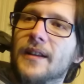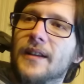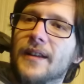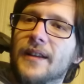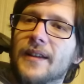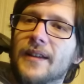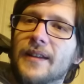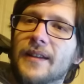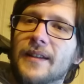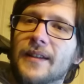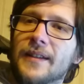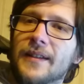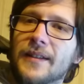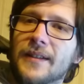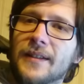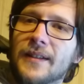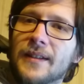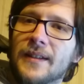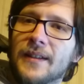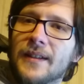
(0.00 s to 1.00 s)

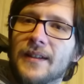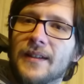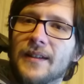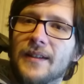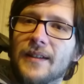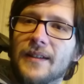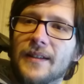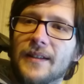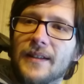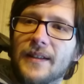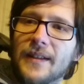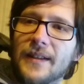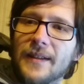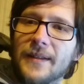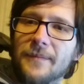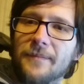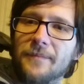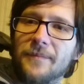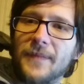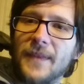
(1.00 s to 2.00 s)
uh,
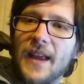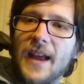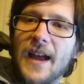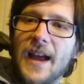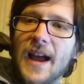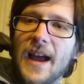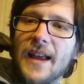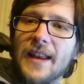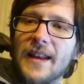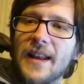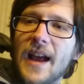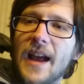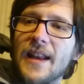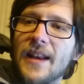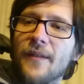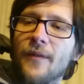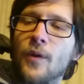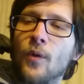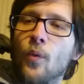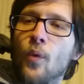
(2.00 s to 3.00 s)
uh, I, I
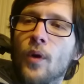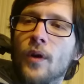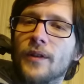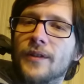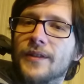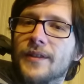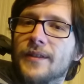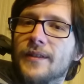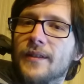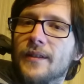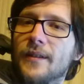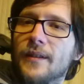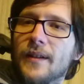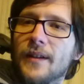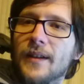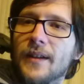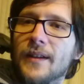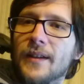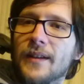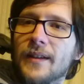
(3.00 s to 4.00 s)
never worked
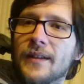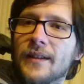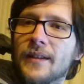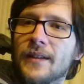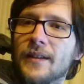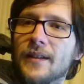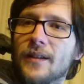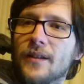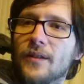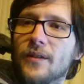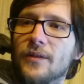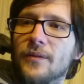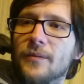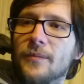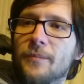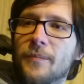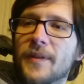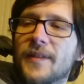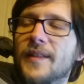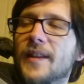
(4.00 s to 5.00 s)
uh,
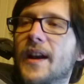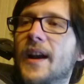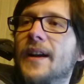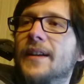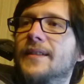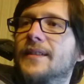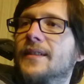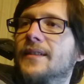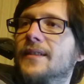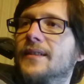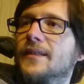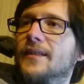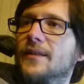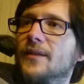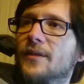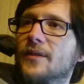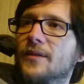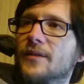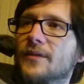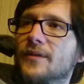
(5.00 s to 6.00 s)
on pixel art
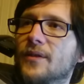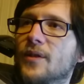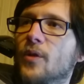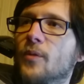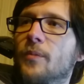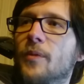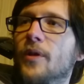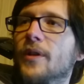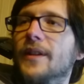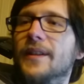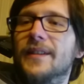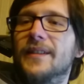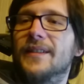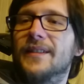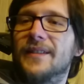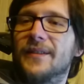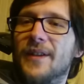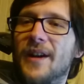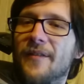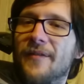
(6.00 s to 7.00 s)
or low
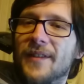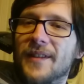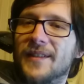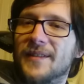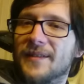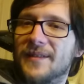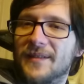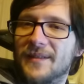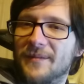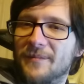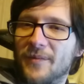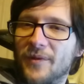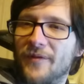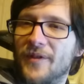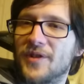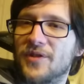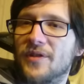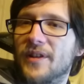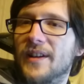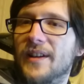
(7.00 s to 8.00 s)
poly graphics
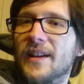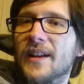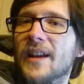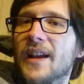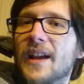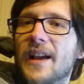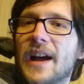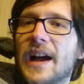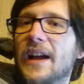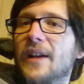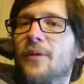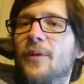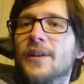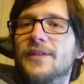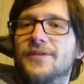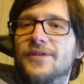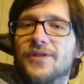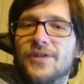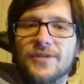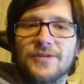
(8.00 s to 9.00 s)
professionally. I
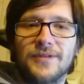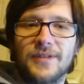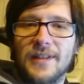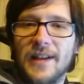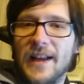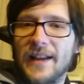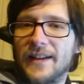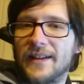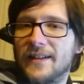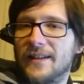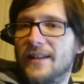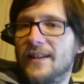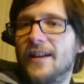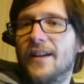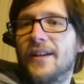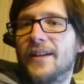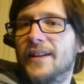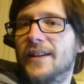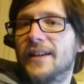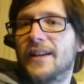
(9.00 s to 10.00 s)
was just like
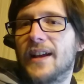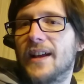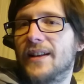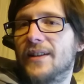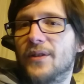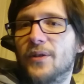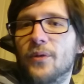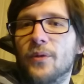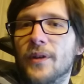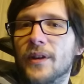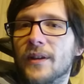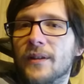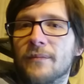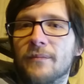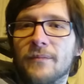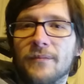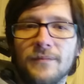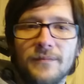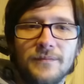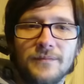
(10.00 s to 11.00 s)
learning and
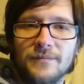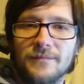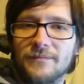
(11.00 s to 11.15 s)
doing